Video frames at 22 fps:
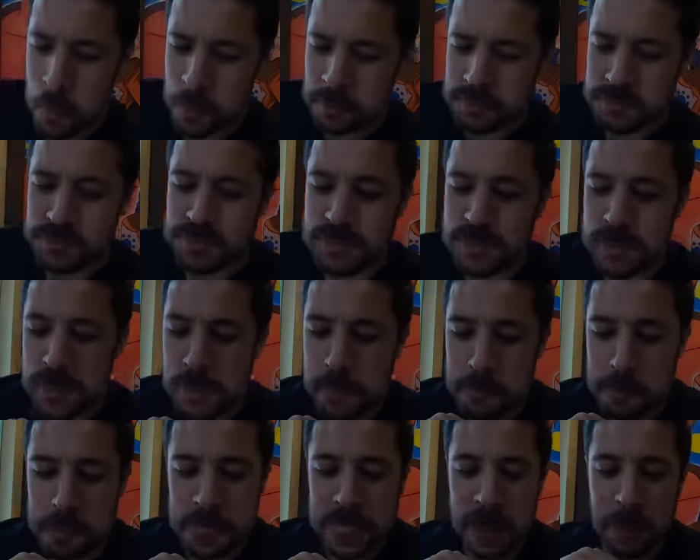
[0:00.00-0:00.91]
mm.
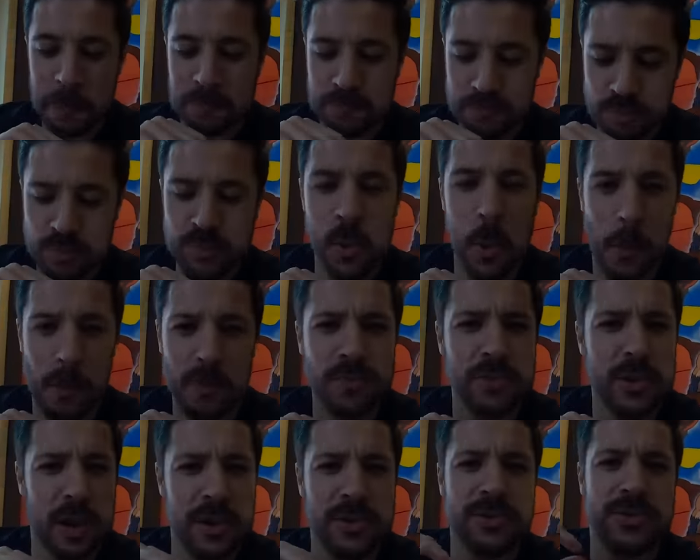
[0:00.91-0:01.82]

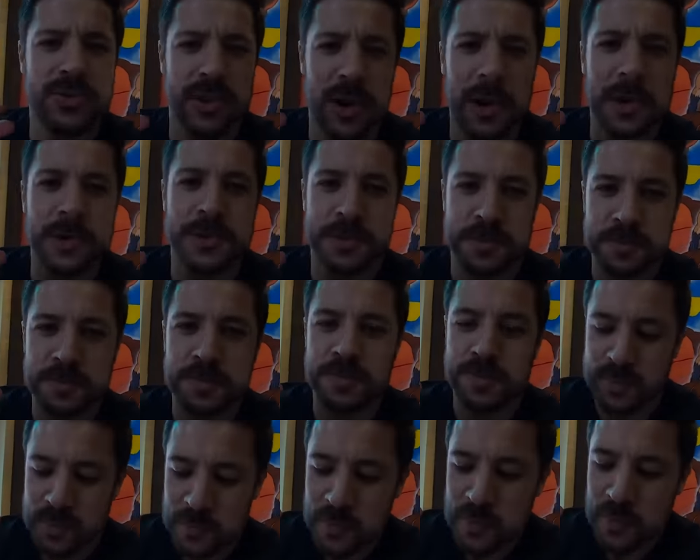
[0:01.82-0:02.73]
That is nice.
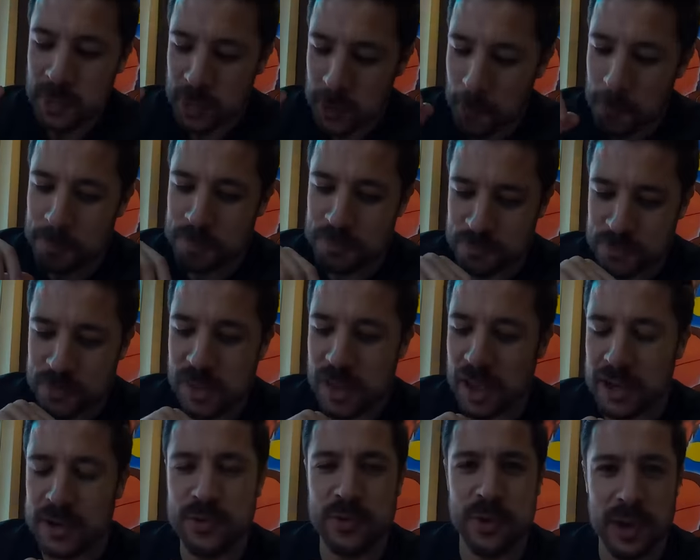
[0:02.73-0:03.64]

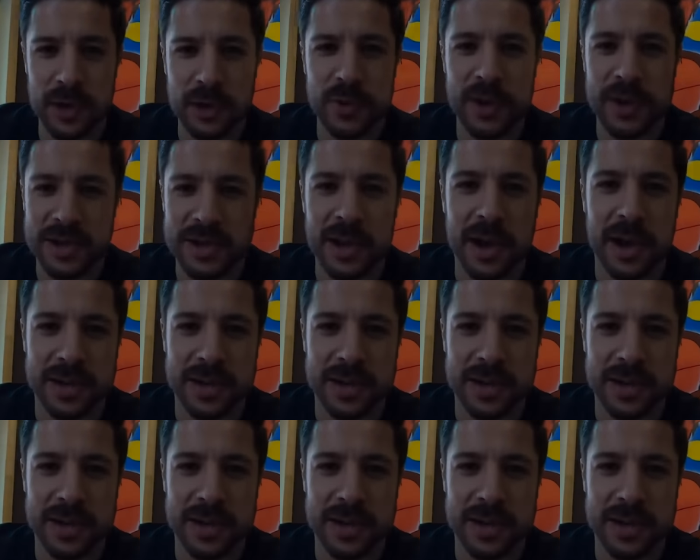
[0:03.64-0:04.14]
That is really, really